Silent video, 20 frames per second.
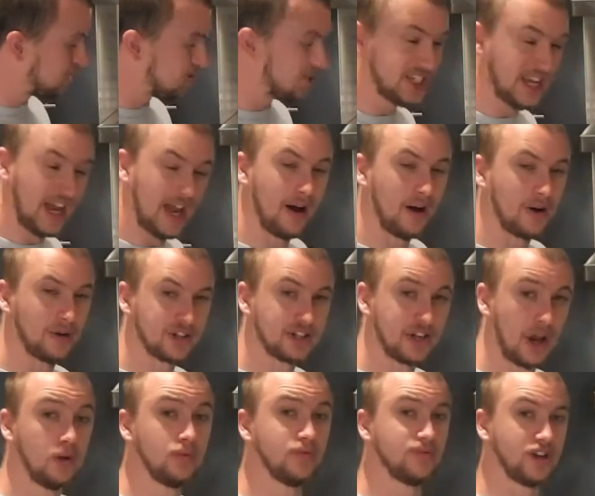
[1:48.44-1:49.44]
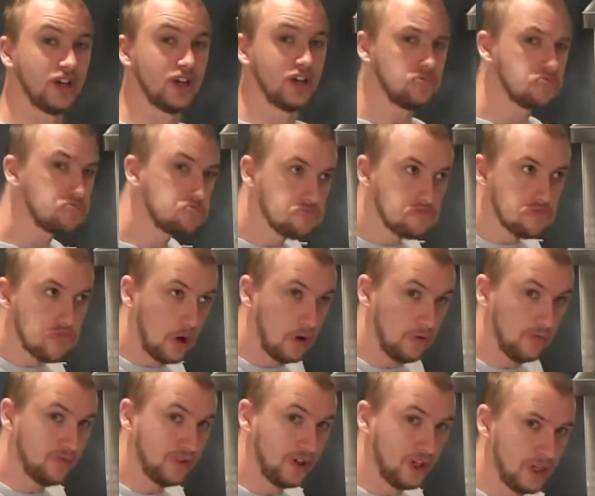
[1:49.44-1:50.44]
sour is hopefully,
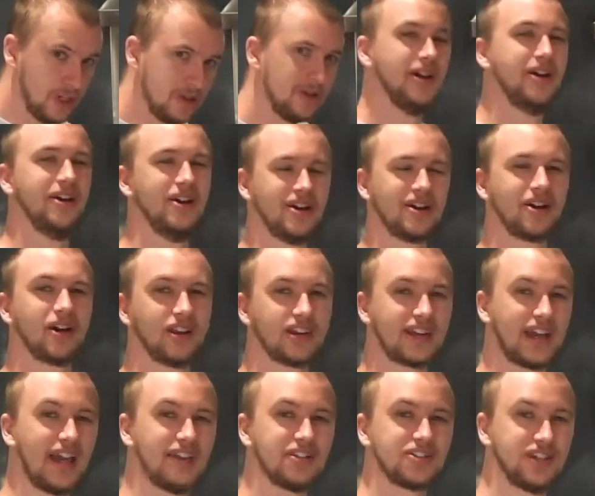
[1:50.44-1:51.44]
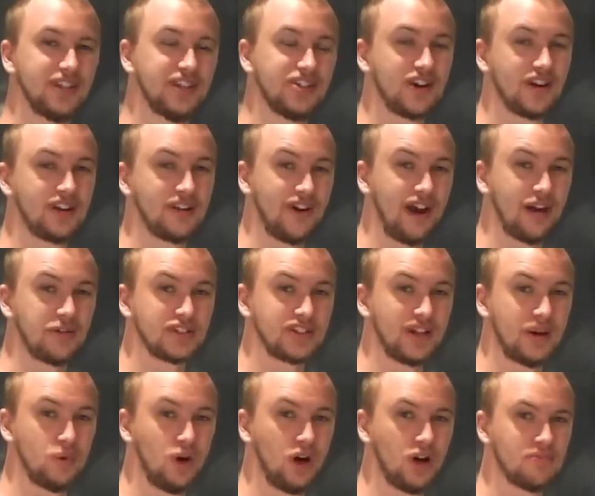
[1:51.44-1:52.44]
going to cancel each other out
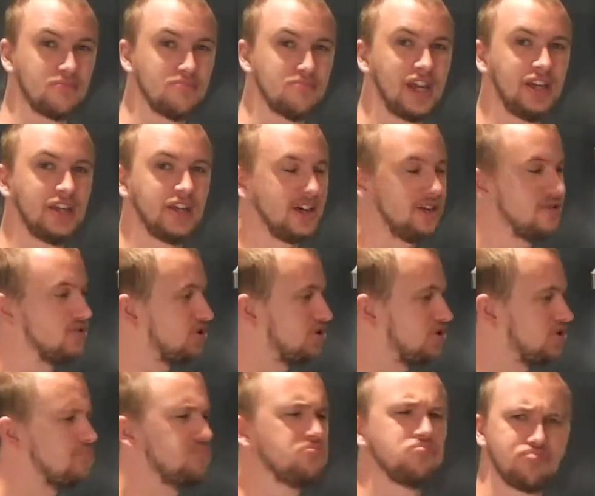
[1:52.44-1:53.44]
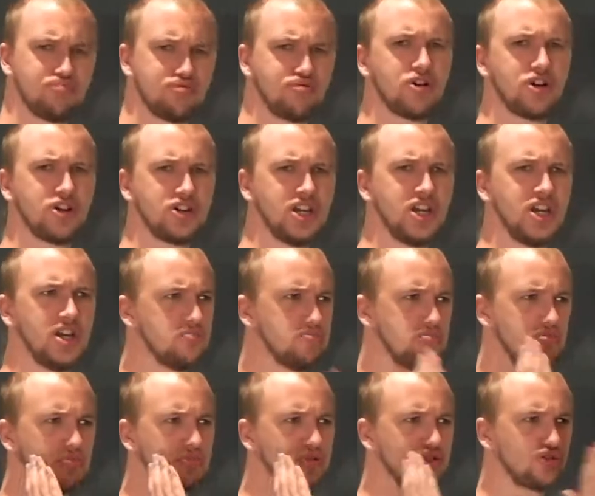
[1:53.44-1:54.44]
somewhat and make it just pretty
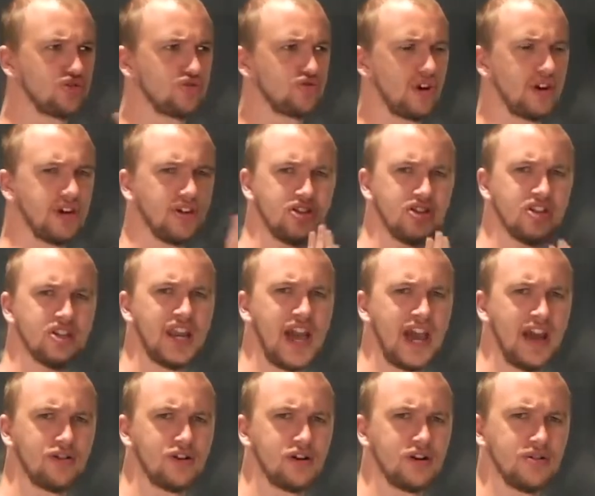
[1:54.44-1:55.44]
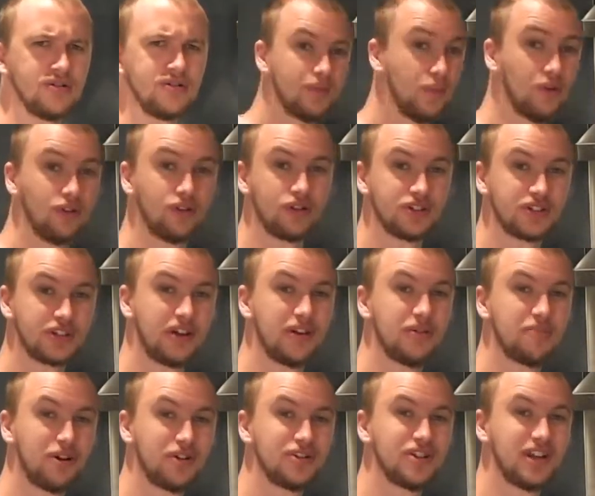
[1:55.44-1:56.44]
straight and narrow. We're also going
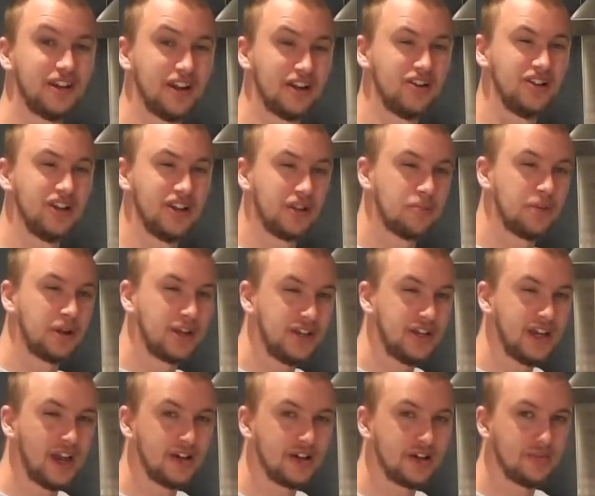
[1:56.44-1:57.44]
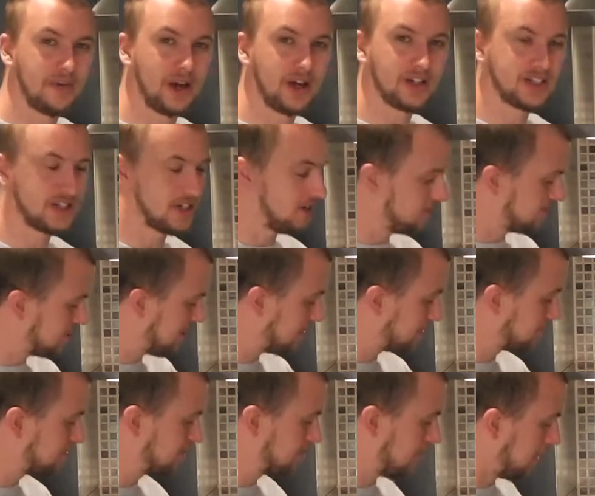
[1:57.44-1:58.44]
to put in a little bit of Jagermeister to
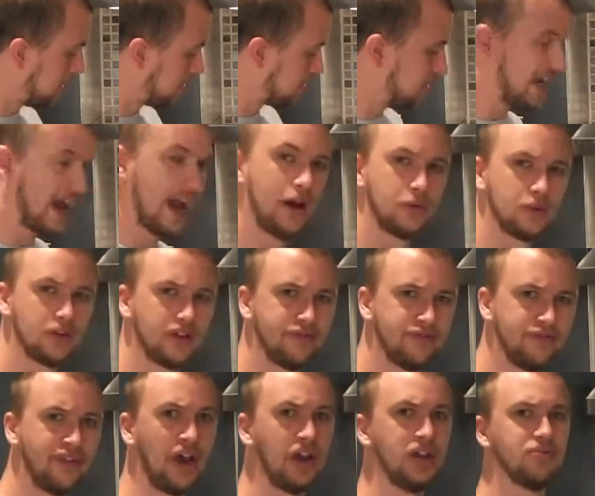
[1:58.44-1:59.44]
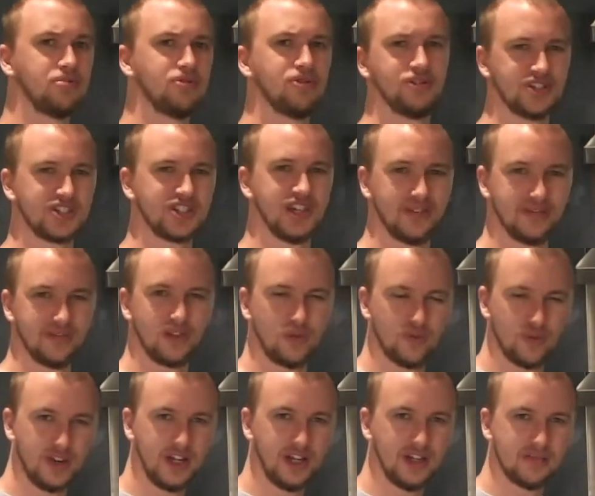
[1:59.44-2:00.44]
help dull down the vibrancy of the
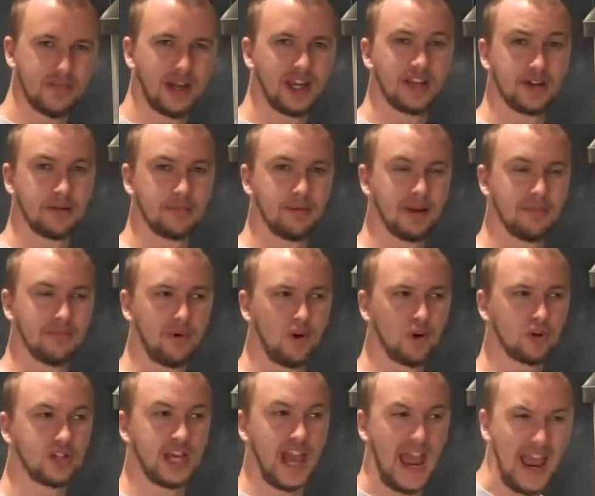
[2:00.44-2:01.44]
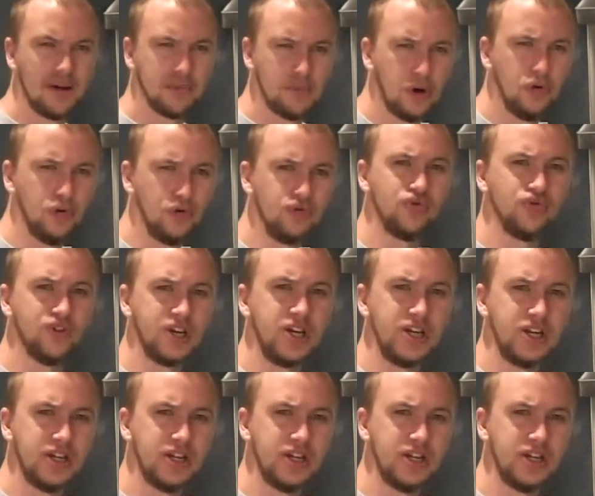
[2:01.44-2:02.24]
green and make it a bit more camo green.